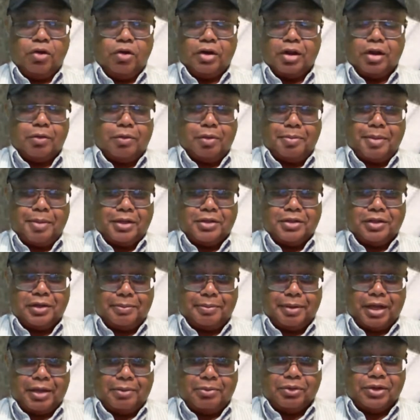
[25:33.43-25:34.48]
Are we going all the way
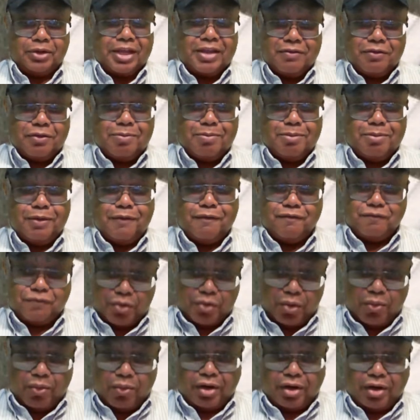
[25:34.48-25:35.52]
back to the Bible, even
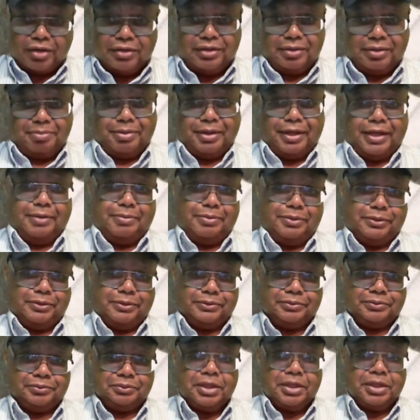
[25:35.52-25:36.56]
before the
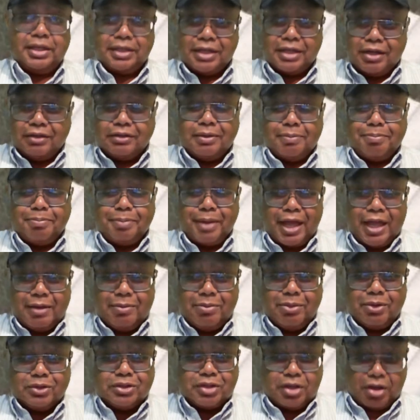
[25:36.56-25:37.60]
Bible? Now, the
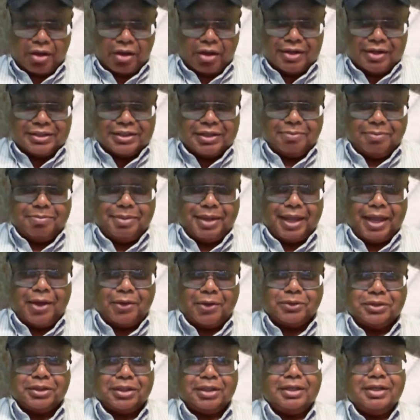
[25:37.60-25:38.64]
Bible talks
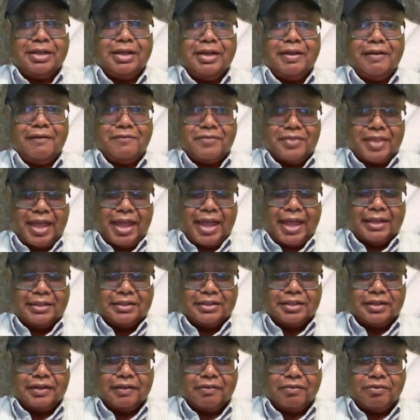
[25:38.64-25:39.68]
about
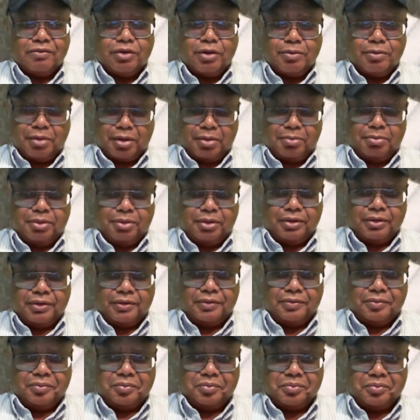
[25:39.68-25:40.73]
that.
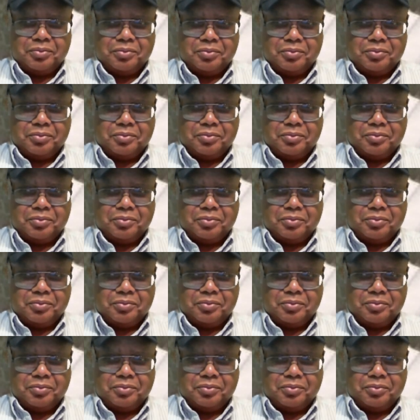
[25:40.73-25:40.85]
Remember,